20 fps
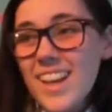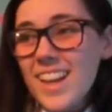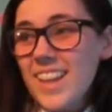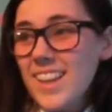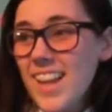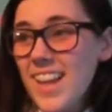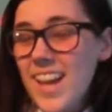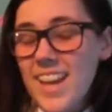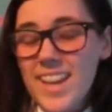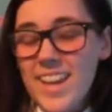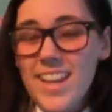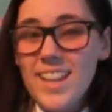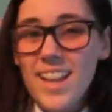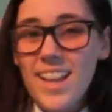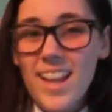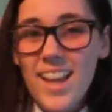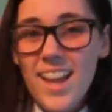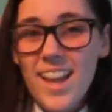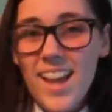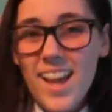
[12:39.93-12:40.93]
And like,
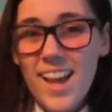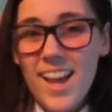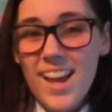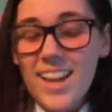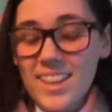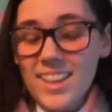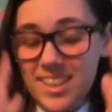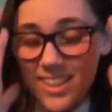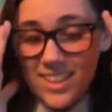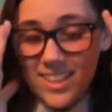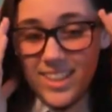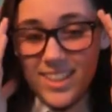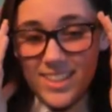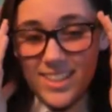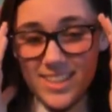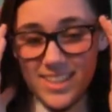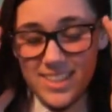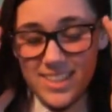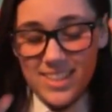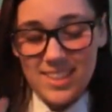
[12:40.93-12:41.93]

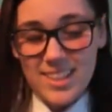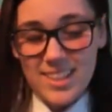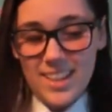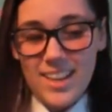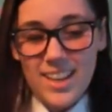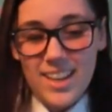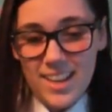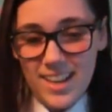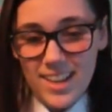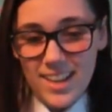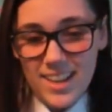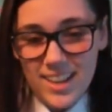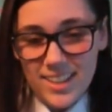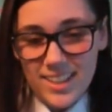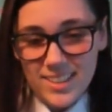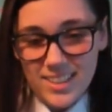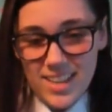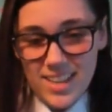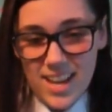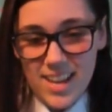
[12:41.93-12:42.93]
it's
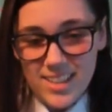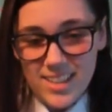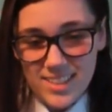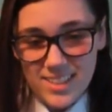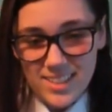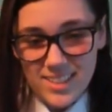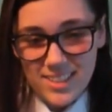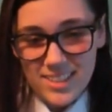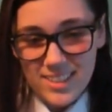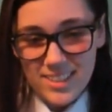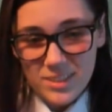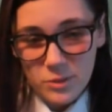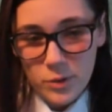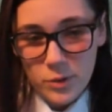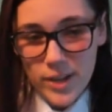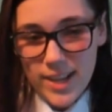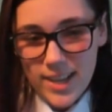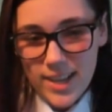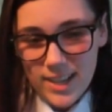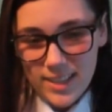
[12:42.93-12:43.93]
just,
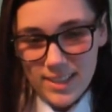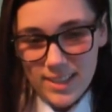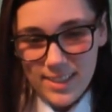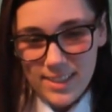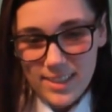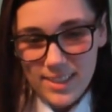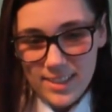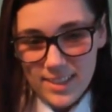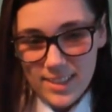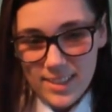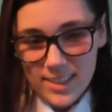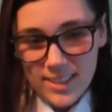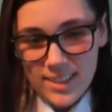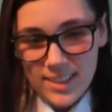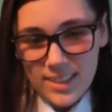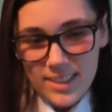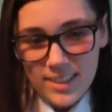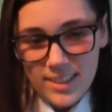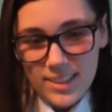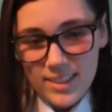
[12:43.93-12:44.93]
well,
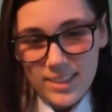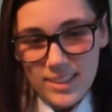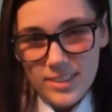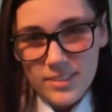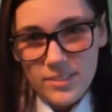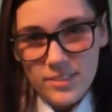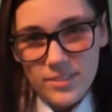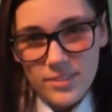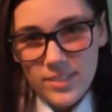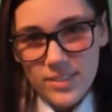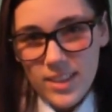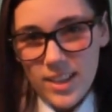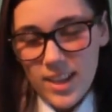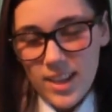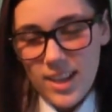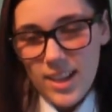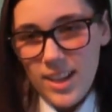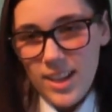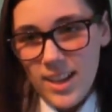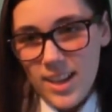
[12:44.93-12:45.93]

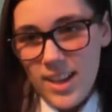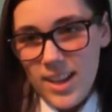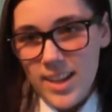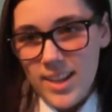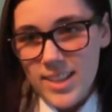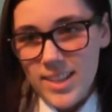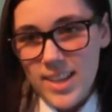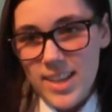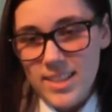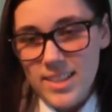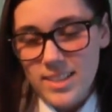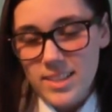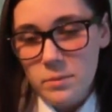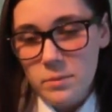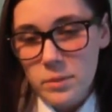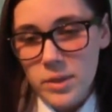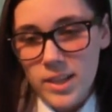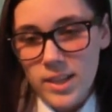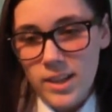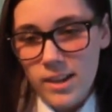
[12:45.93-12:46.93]
I guess
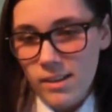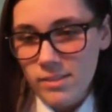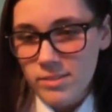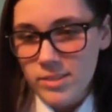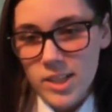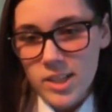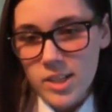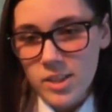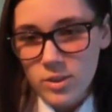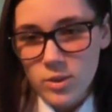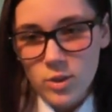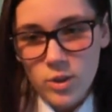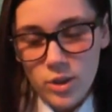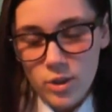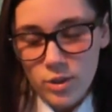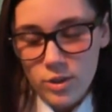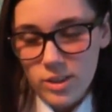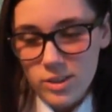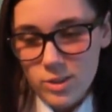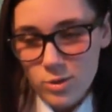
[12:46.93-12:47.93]
I'm gonna have to
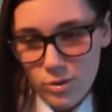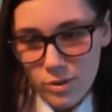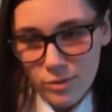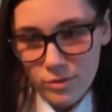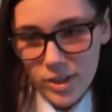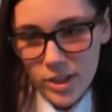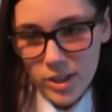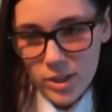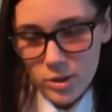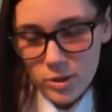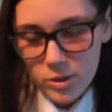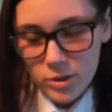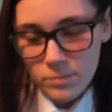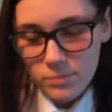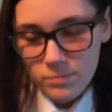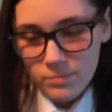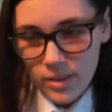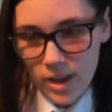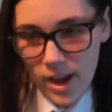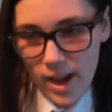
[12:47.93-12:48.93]
conclude this
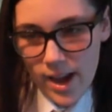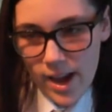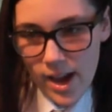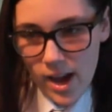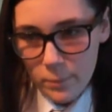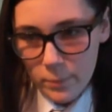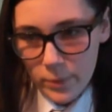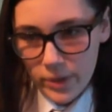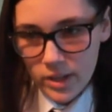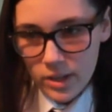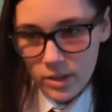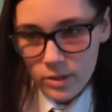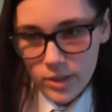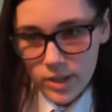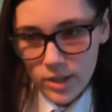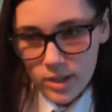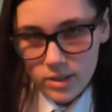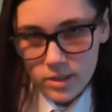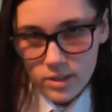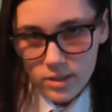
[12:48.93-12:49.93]
review. Happy New
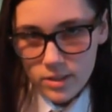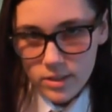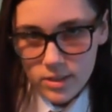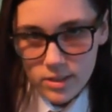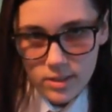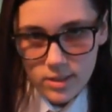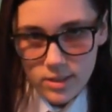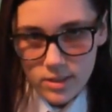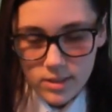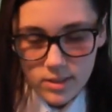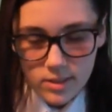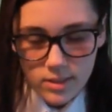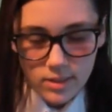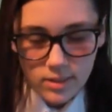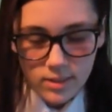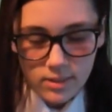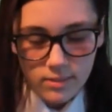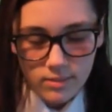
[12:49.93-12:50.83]
Year's.